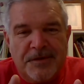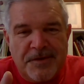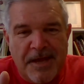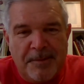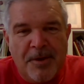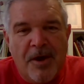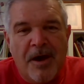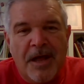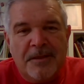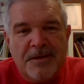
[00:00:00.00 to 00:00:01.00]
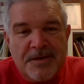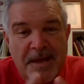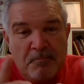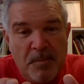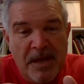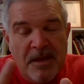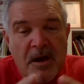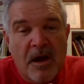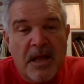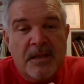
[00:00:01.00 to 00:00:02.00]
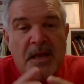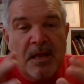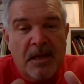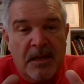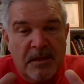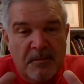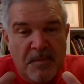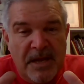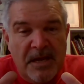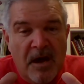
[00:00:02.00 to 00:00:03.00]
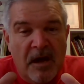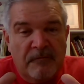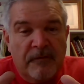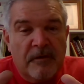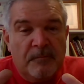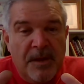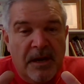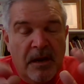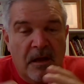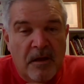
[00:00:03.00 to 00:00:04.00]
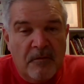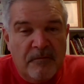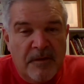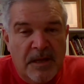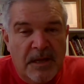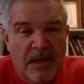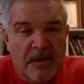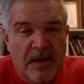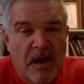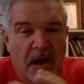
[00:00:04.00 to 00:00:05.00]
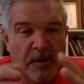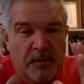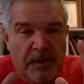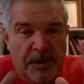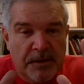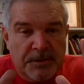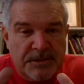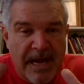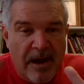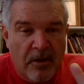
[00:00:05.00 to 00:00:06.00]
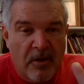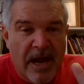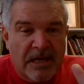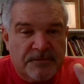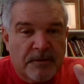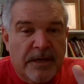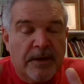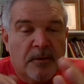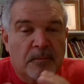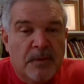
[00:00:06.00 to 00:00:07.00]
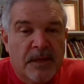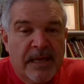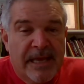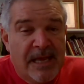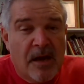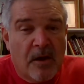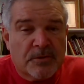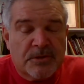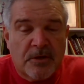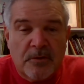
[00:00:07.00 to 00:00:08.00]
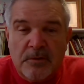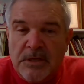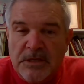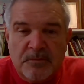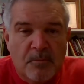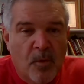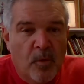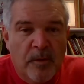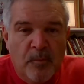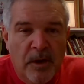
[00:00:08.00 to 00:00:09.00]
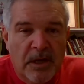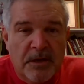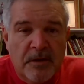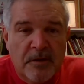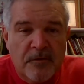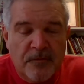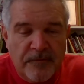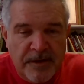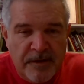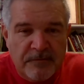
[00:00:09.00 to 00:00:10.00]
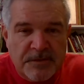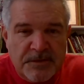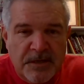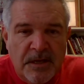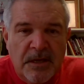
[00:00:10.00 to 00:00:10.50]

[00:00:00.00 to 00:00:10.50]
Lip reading: The same God, the same big God, the big God full of big love, and the God who hears our cries for help, he also is more than willing to forgive us